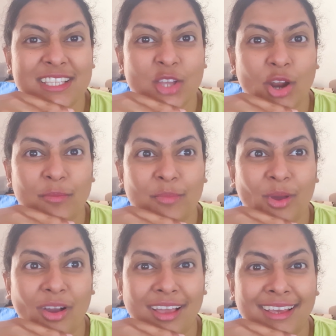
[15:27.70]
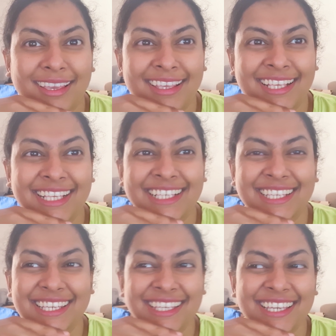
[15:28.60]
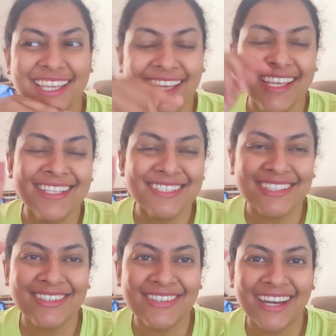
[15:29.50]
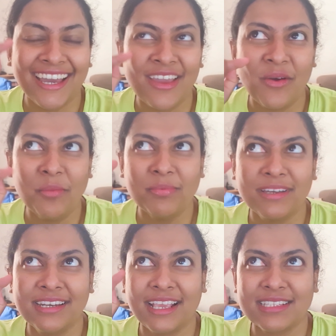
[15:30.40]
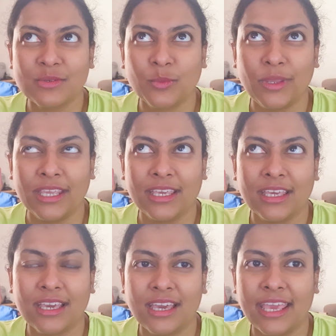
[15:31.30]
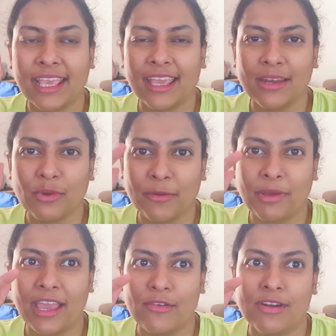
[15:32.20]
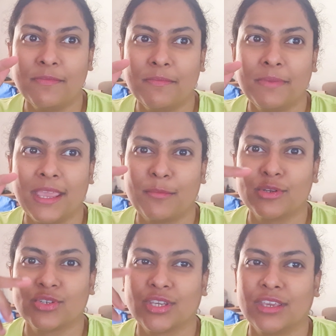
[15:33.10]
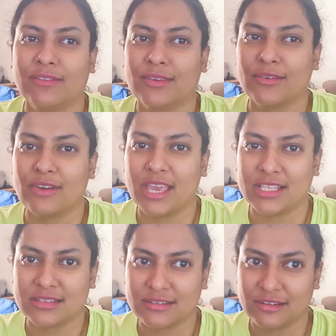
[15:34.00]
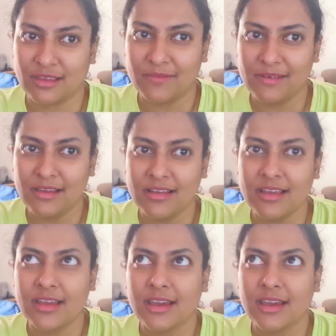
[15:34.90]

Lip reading: Thought book. So I hope next week again I will be able to give you a studio vlog.